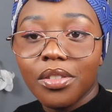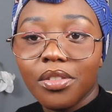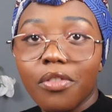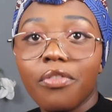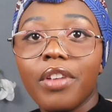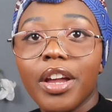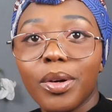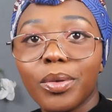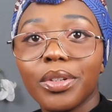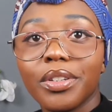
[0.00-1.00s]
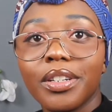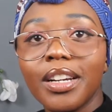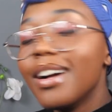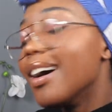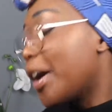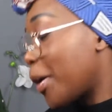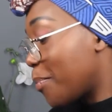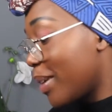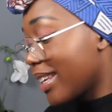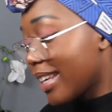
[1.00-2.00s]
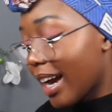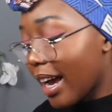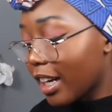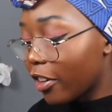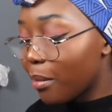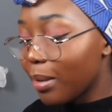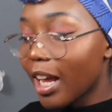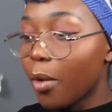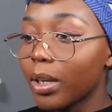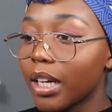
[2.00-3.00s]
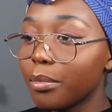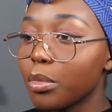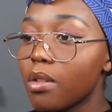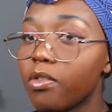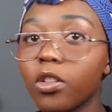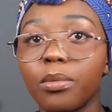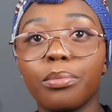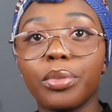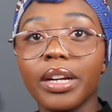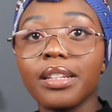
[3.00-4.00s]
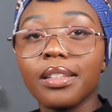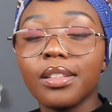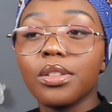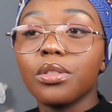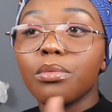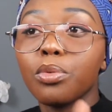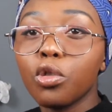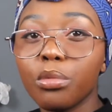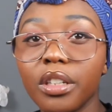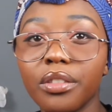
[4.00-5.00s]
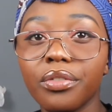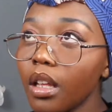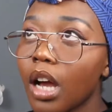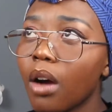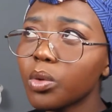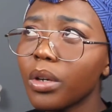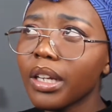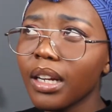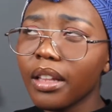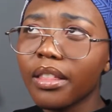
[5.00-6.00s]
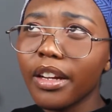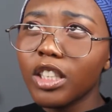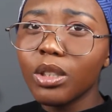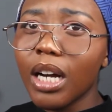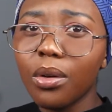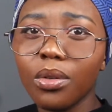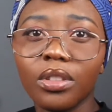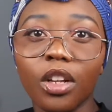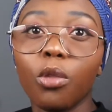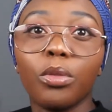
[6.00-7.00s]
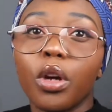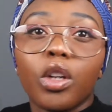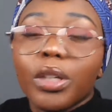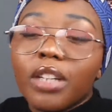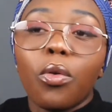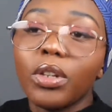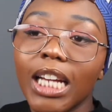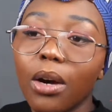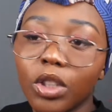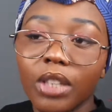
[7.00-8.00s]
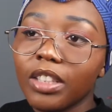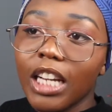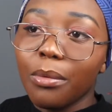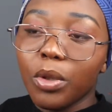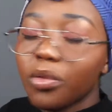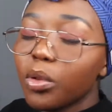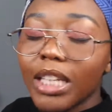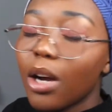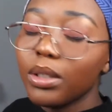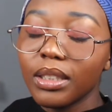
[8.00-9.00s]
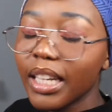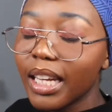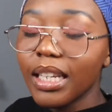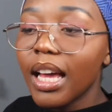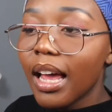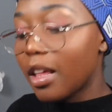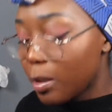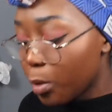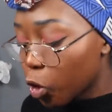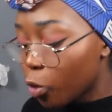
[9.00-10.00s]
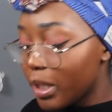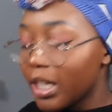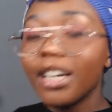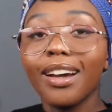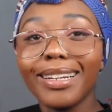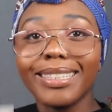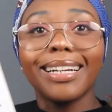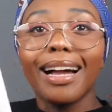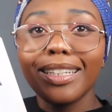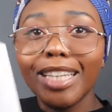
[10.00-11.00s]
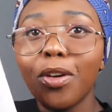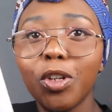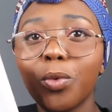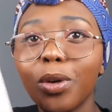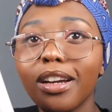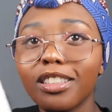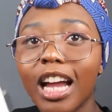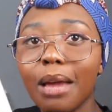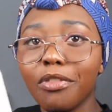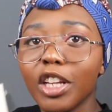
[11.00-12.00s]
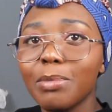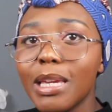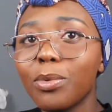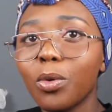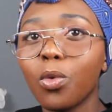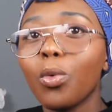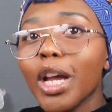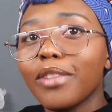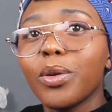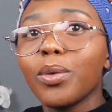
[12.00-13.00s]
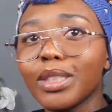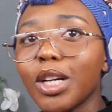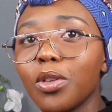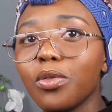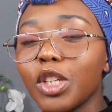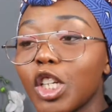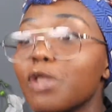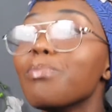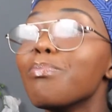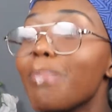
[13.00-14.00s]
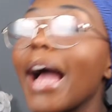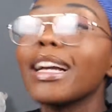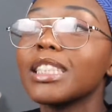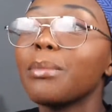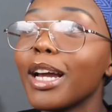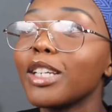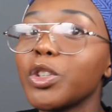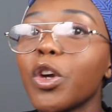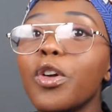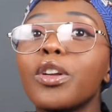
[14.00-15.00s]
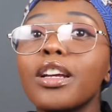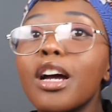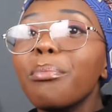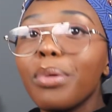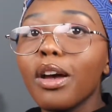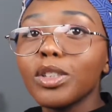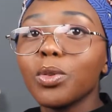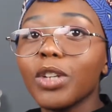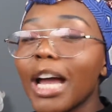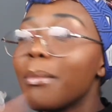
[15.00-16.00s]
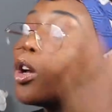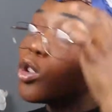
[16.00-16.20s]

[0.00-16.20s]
You failed. But yeah, and I remember like when I moved from Brighton to Bournemouth, I was working like 32 hours, like I was working 40 hours overtime. It was 40 hours in the end. And this book told me you need to cut down your work time for other people, work for yourself. You need to maximize your own personal time.